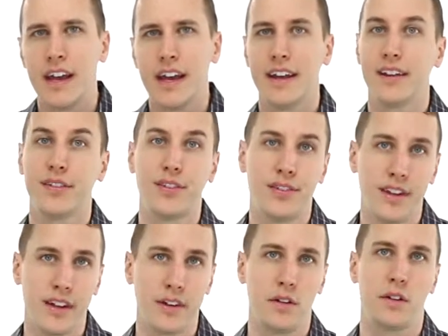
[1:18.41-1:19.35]
It is
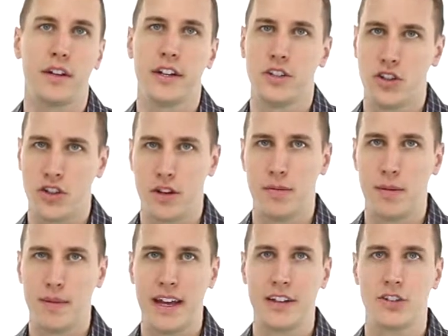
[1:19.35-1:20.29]
still a
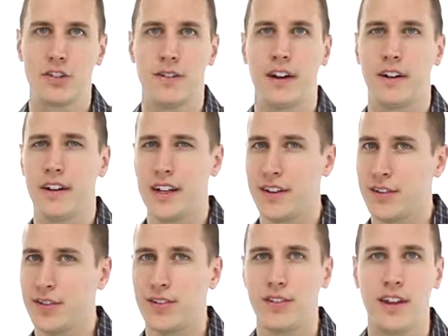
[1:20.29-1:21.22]
German-made shredder. It is
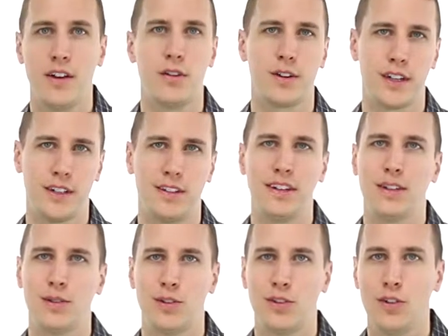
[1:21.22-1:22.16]
still
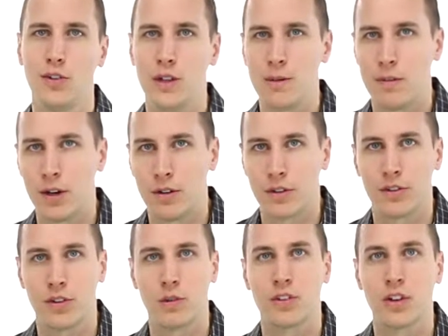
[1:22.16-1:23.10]
continuous duty motor,
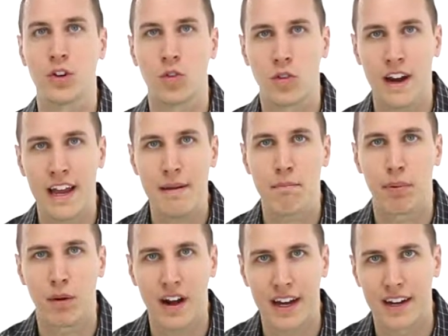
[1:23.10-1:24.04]
so it's a great
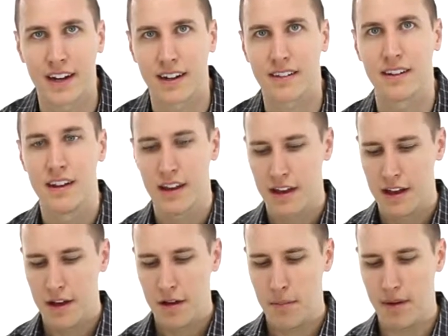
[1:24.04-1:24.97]
product.
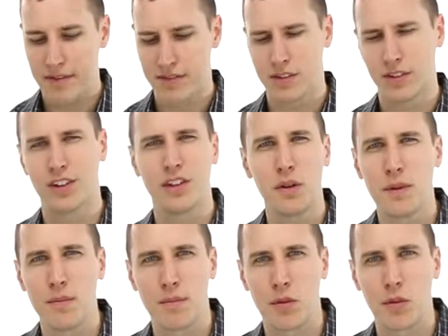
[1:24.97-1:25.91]
But for just a little
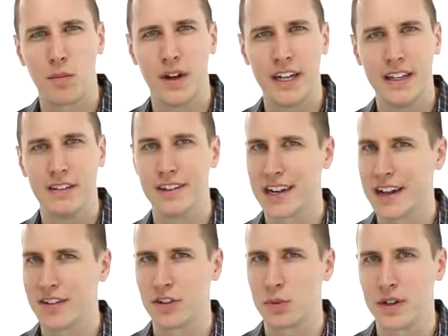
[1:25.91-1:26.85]
bit more money, you can
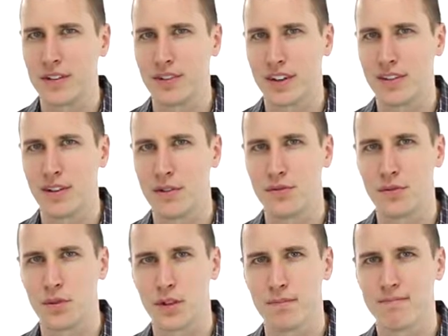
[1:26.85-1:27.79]
have the
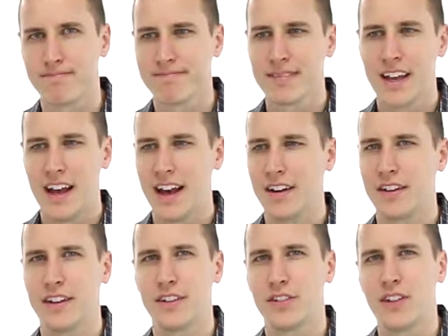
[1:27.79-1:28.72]
2604. I
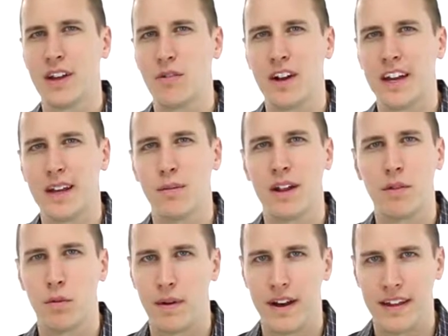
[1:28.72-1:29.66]
don't understand why anybody
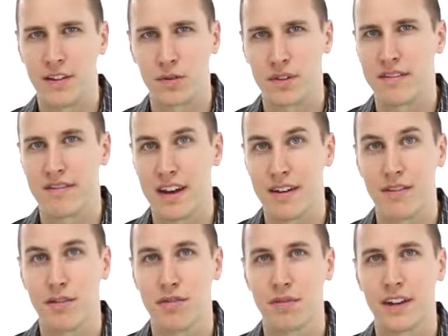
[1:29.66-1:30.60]
would buy the
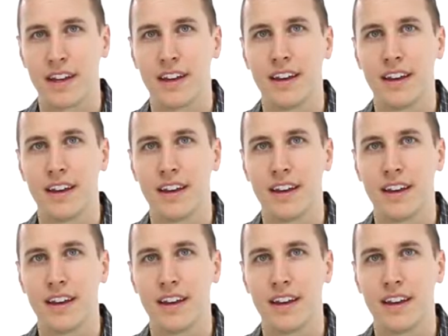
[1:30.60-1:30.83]
2503.